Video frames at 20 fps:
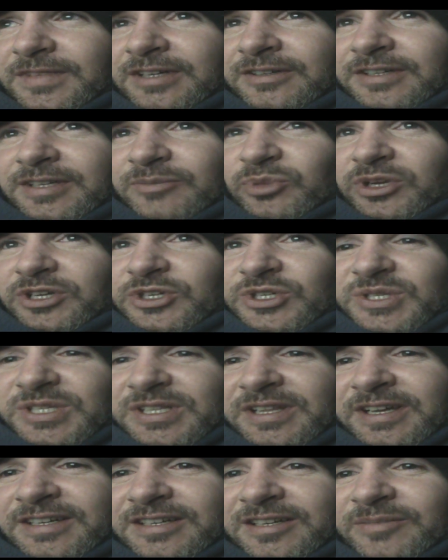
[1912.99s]
I'll get pictures
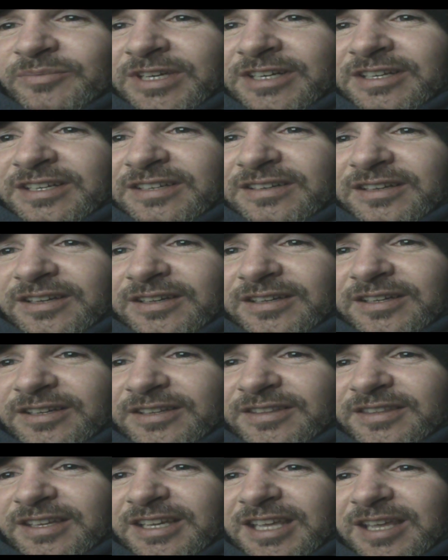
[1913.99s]
of that in a minute.
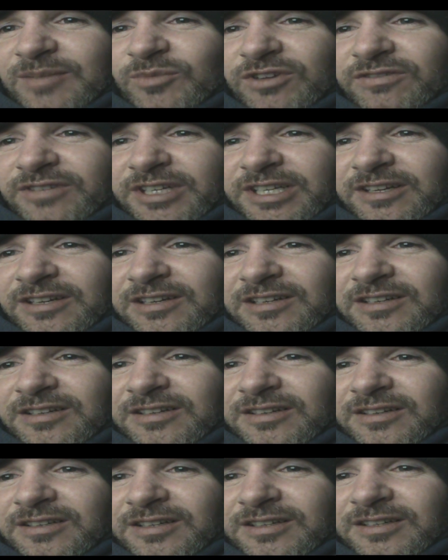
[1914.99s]
They came over
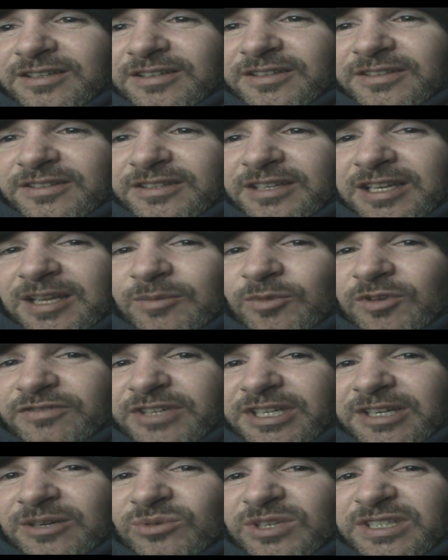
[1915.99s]
here
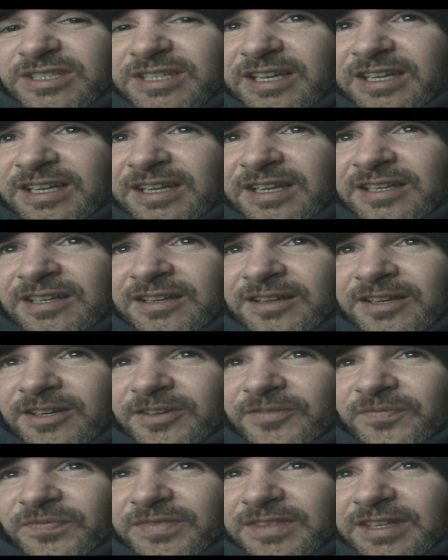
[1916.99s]
one day,
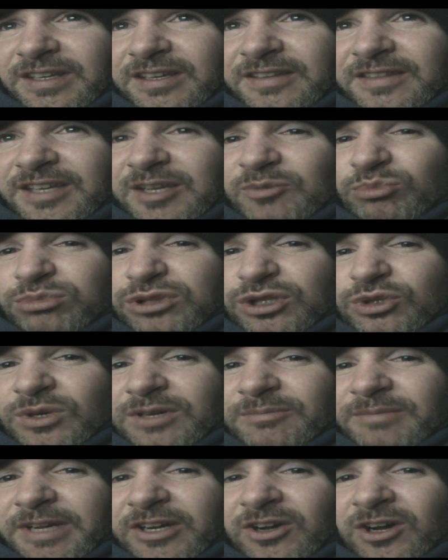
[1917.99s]
and they blew
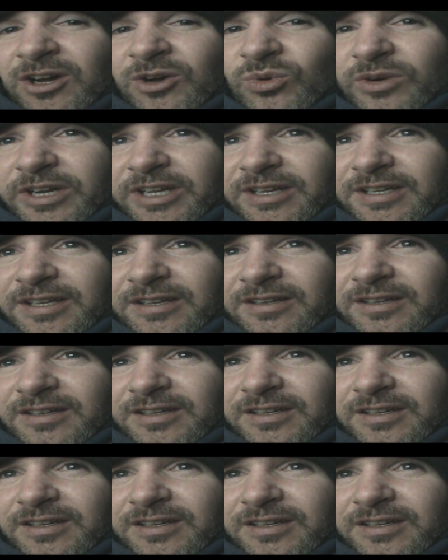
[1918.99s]
up my hallway.